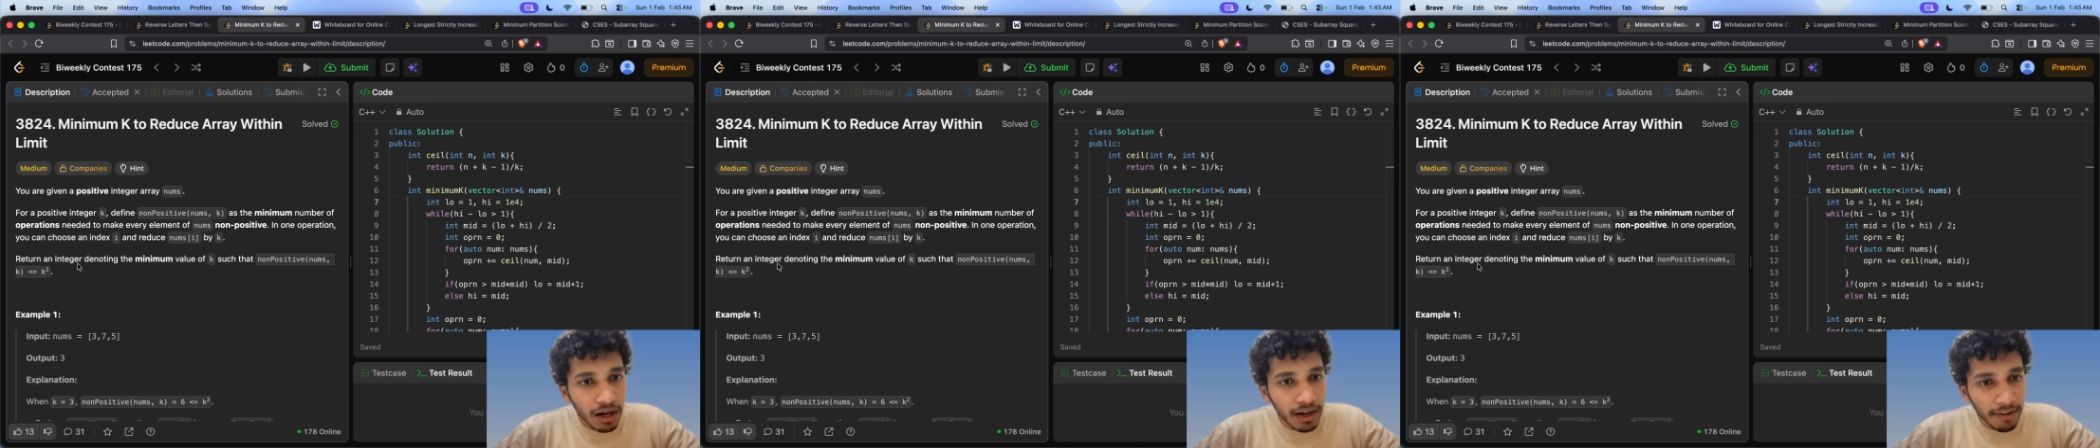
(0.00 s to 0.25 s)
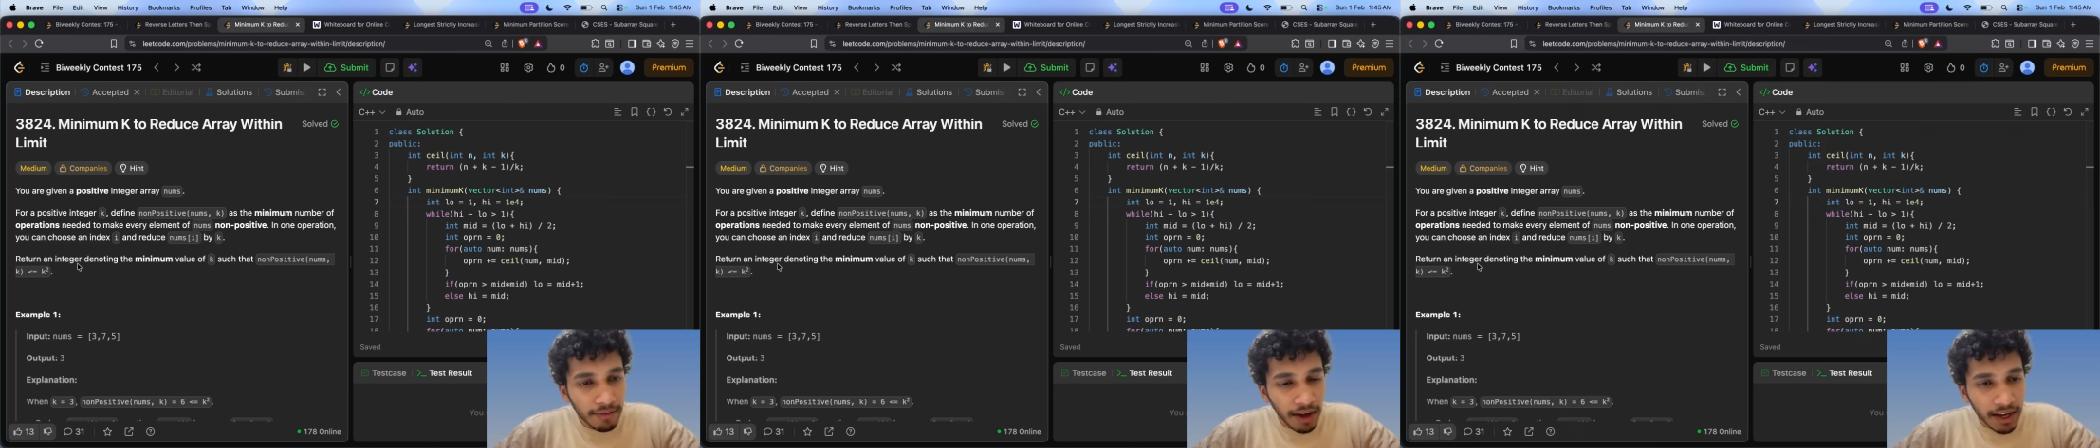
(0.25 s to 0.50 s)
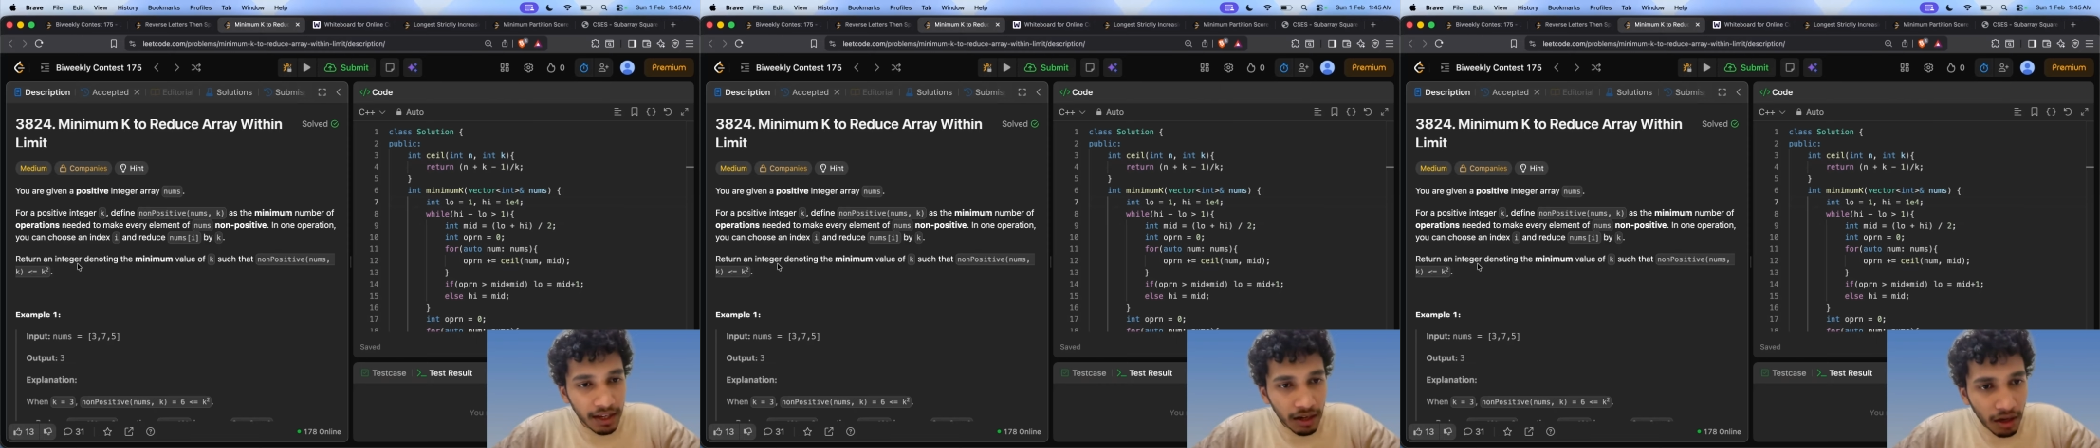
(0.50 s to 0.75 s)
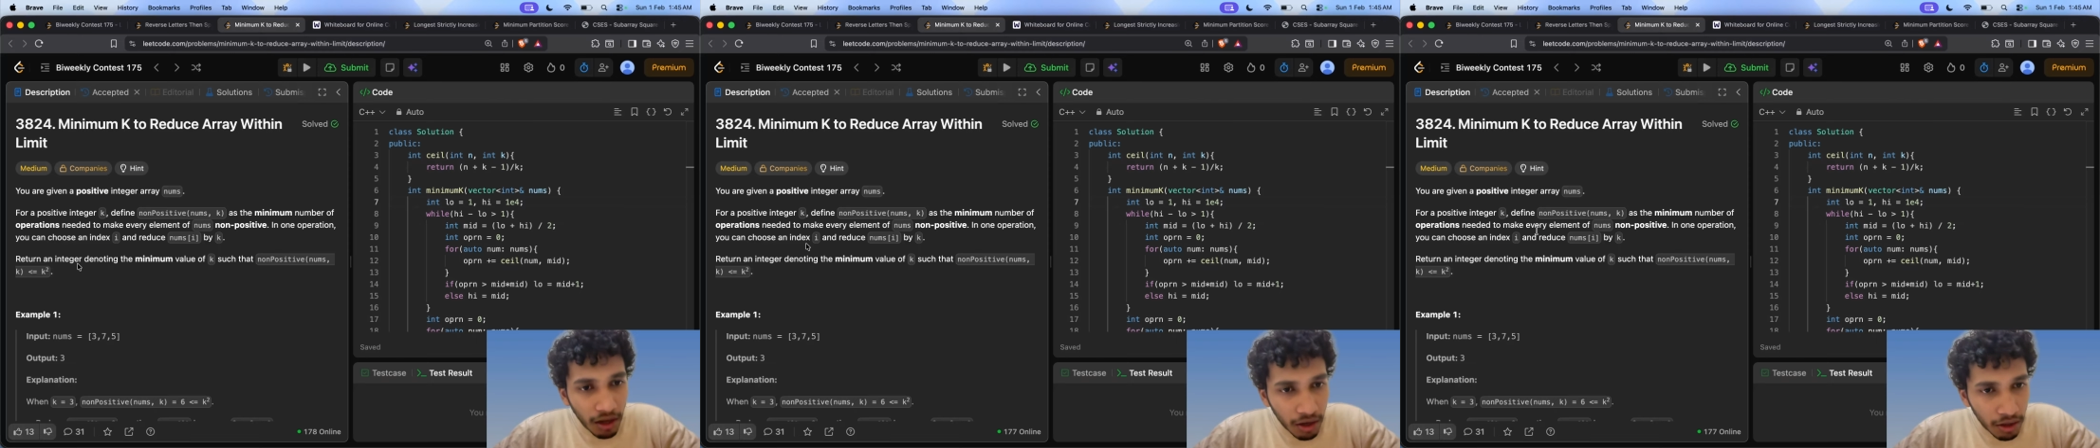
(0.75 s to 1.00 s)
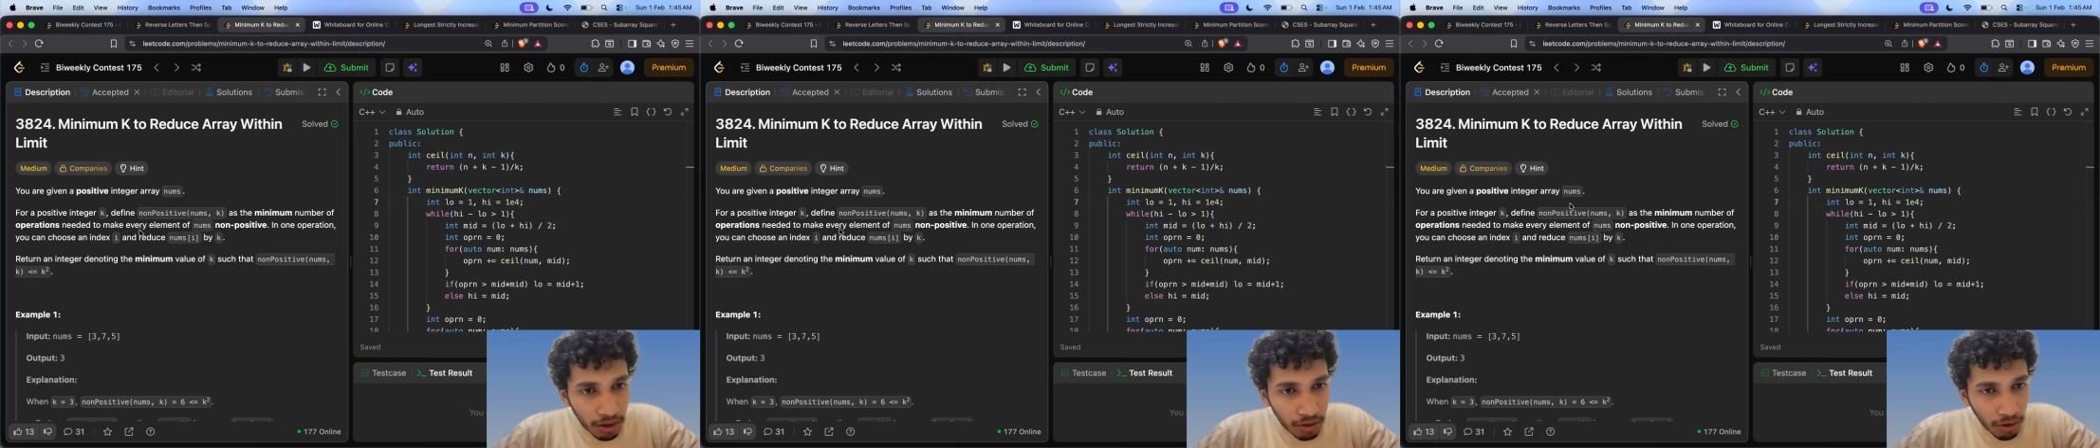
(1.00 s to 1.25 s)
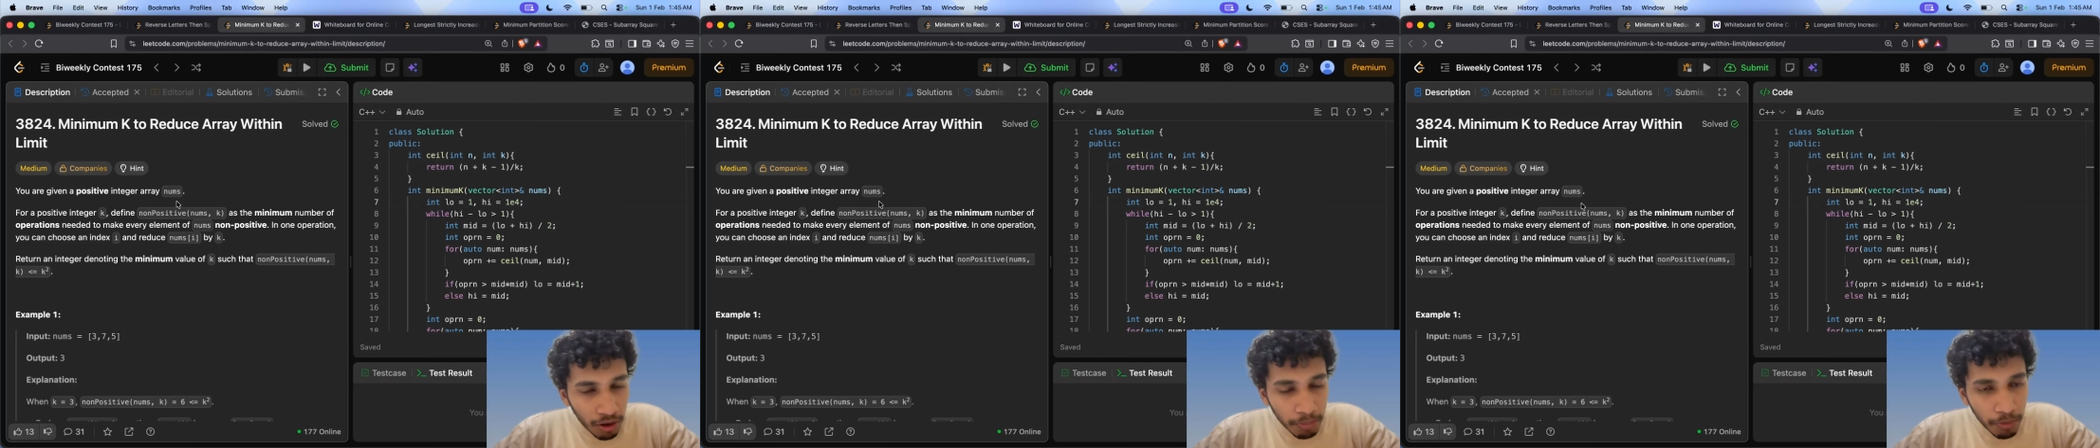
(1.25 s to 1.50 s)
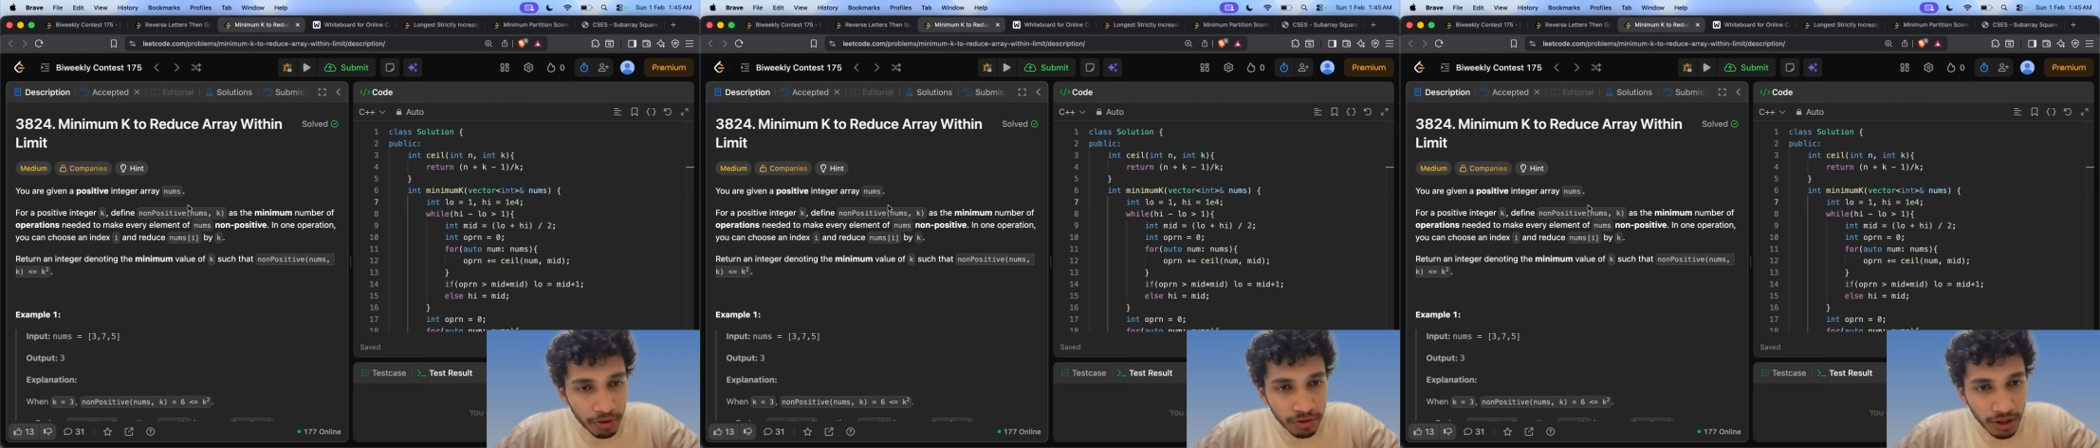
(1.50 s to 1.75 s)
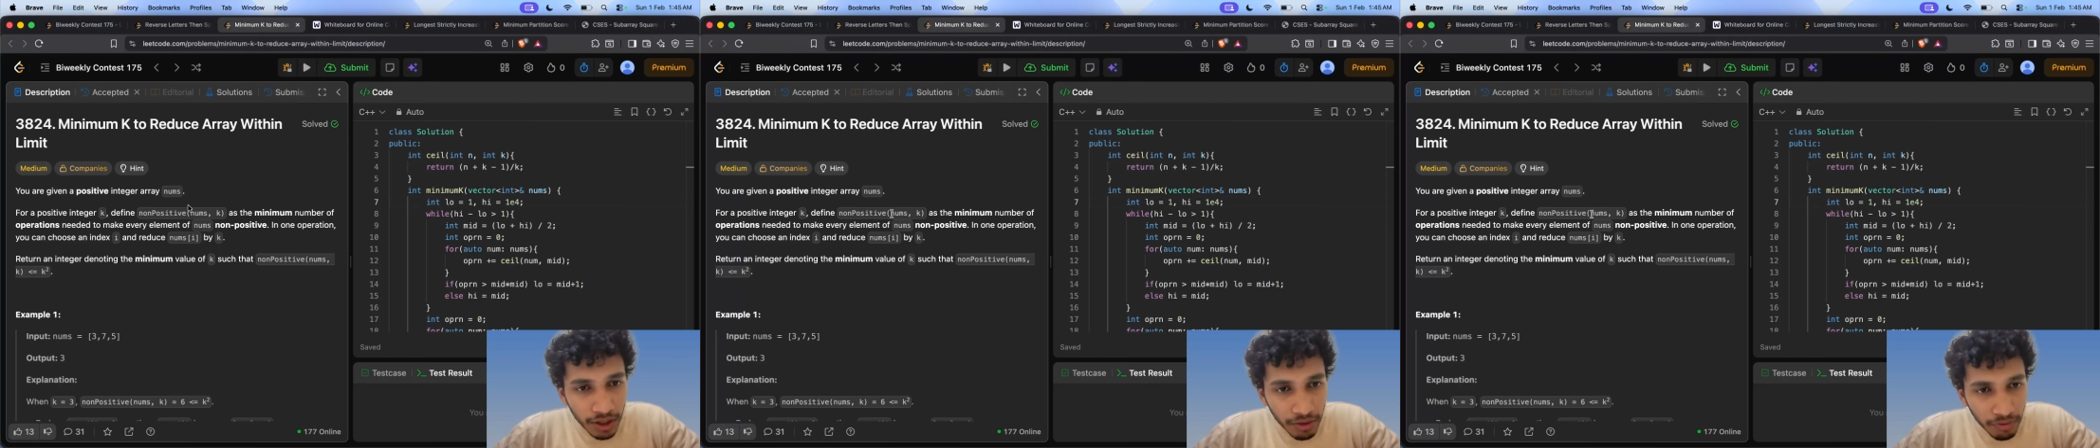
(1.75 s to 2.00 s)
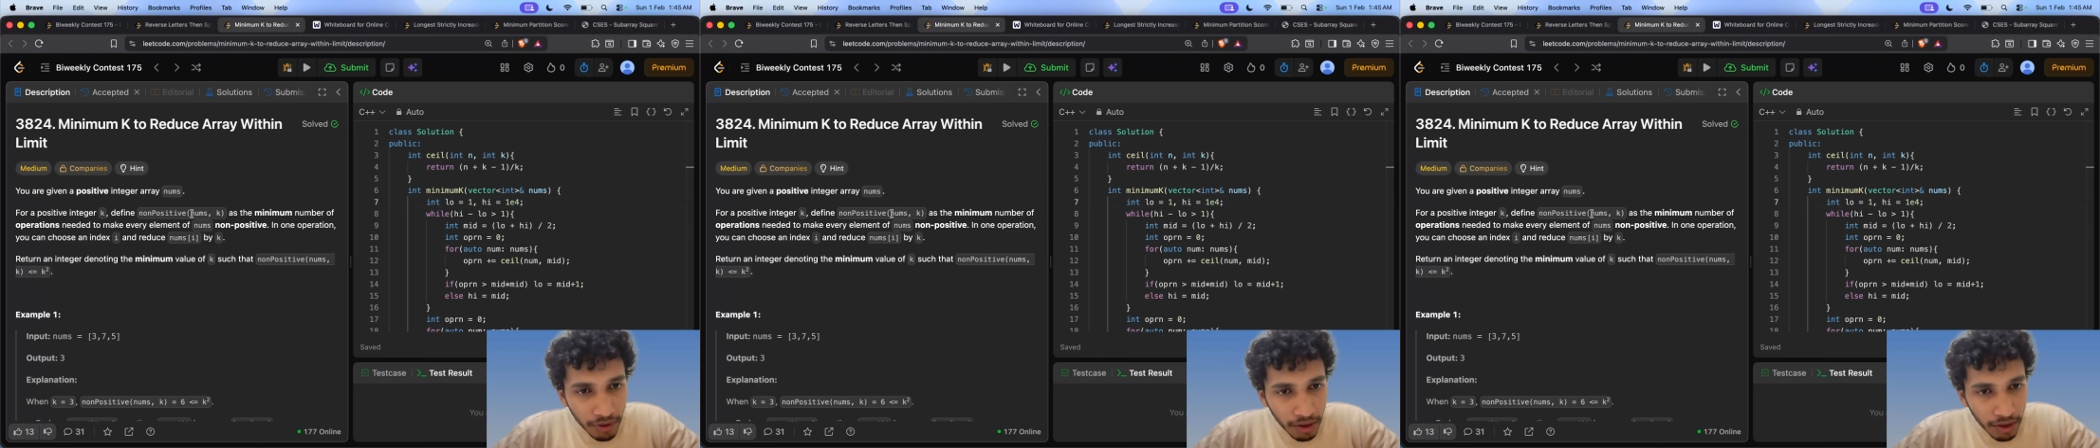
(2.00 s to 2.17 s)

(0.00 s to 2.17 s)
define non-positive